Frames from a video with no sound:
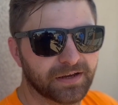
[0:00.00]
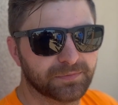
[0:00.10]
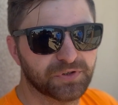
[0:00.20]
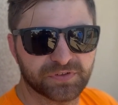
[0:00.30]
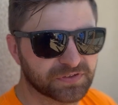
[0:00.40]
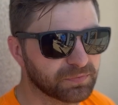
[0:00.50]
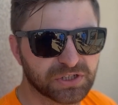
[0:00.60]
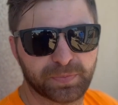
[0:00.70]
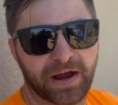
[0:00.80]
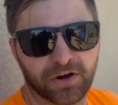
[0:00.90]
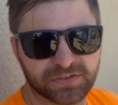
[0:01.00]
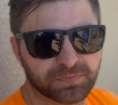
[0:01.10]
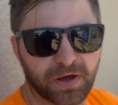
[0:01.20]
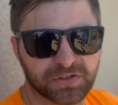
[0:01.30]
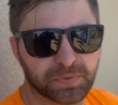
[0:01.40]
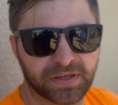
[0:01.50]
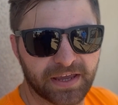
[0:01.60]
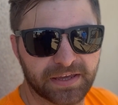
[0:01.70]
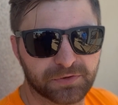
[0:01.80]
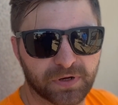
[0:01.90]
uses as much power as it possibly
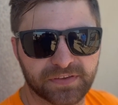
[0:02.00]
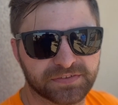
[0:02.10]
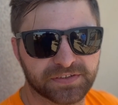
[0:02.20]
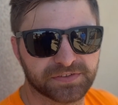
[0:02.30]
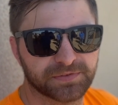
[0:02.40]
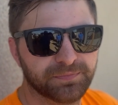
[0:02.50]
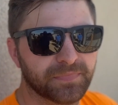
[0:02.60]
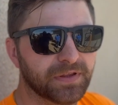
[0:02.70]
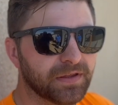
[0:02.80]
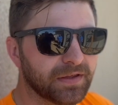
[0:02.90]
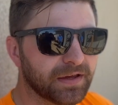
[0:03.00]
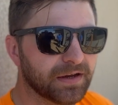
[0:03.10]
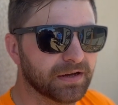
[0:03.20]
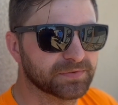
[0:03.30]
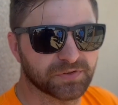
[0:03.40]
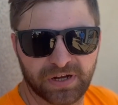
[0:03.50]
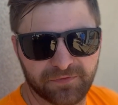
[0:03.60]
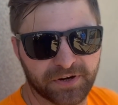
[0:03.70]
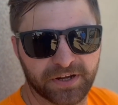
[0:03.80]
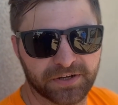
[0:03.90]
can to run the system. So
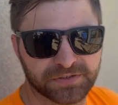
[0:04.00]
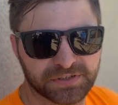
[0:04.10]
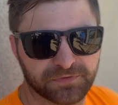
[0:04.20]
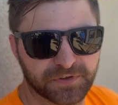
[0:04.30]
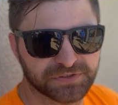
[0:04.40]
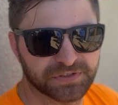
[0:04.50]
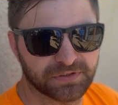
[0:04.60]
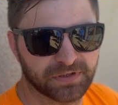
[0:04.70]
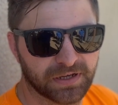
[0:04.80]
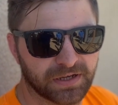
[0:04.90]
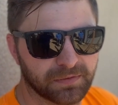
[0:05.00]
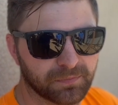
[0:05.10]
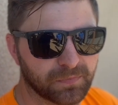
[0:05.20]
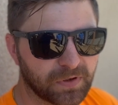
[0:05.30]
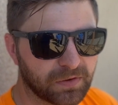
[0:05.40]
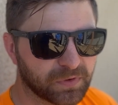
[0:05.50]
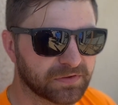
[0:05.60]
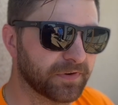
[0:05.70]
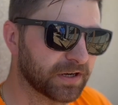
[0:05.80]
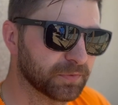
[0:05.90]
not very energy efficient, and
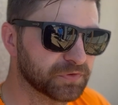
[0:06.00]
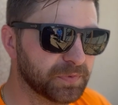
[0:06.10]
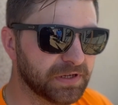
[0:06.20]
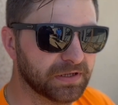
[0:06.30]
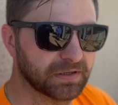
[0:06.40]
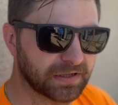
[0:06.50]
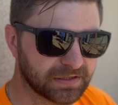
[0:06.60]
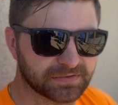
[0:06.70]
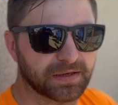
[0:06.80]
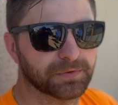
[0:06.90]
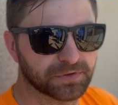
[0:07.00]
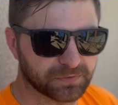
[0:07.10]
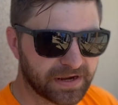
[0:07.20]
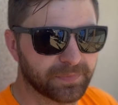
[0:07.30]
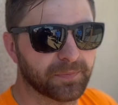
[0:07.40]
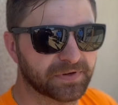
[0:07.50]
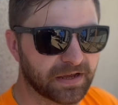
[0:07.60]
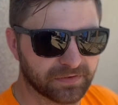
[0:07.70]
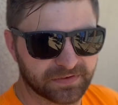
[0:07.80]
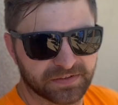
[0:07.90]
with the variable speed, and it's able to ramp up and
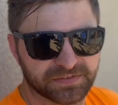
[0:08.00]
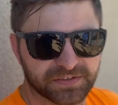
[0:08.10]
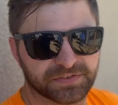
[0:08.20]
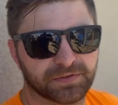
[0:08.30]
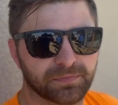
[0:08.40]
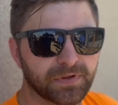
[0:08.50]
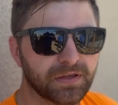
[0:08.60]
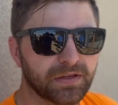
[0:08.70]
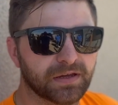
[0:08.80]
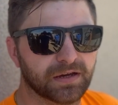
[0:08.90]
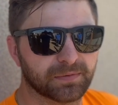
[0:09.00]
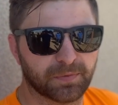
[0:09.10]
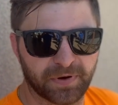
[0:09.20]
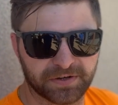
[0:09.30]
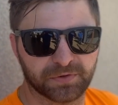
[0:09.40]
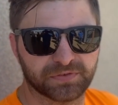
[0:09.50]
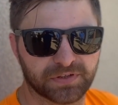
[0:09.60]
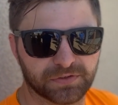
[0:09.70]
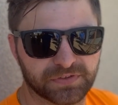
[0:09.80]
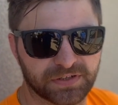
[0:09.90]
down like this system, compared to a
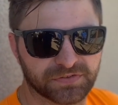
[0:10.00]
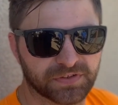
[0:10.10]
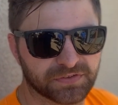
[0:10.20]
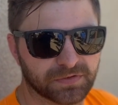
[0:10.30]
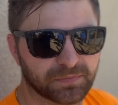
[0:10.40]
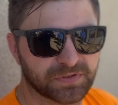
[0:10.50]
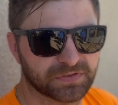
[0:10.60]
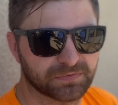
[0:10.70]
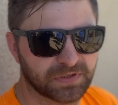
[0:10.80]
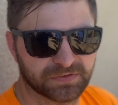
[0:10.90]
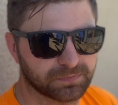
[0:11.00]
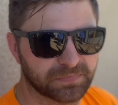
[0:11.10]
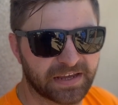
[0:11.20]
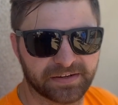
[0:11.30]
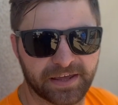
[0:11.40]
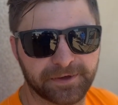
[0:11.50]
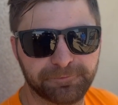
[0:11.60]
single stage system, it's night and day.